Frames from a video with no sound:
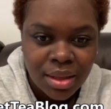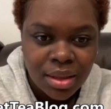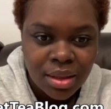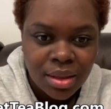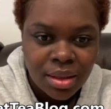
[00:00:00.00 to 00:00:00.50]

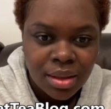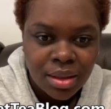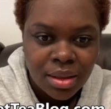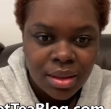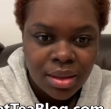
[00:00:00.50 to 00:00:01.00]

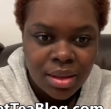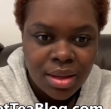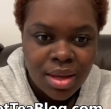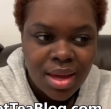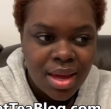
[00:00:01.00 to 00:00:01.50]

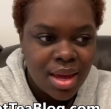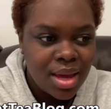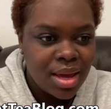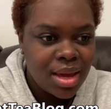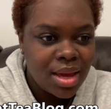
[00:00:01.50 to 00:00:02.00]

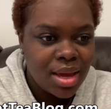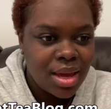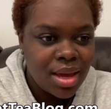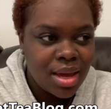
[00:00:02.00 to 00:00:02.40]
[no speech]